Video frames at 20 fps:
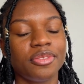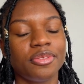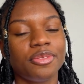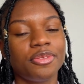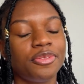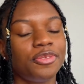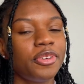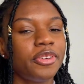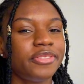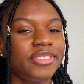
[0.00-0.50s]

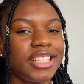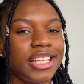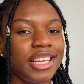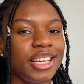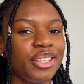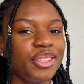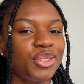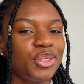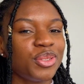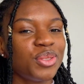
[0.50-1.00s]

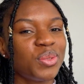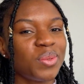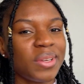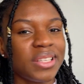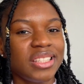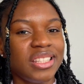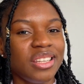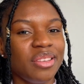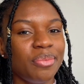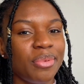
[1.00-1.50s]
£15 to
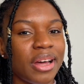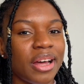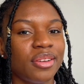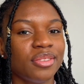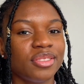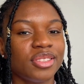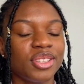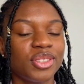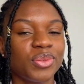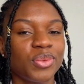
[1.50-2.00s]

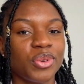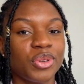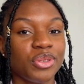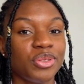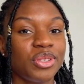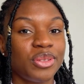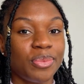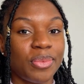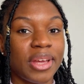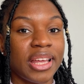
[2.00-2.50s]
£20 is what you
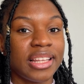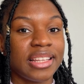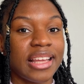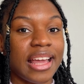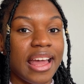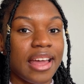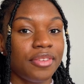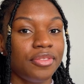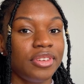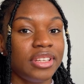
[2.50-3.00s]
spend
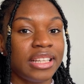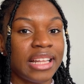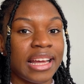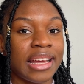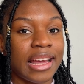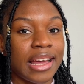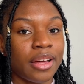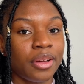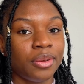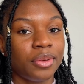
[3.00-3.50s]
every
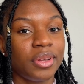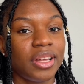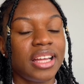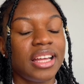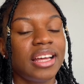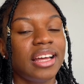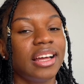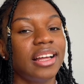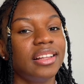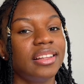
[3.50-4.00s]
night out,
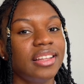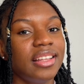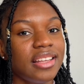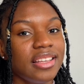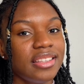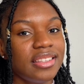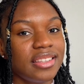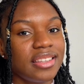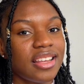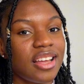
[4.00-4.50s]
and
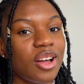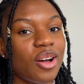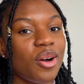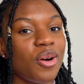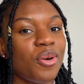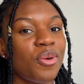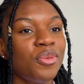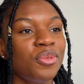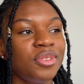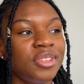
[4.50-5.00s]
this
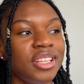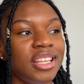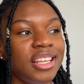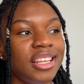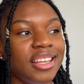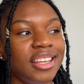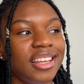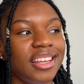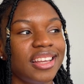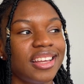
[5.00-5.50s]

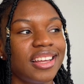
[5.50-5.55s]
only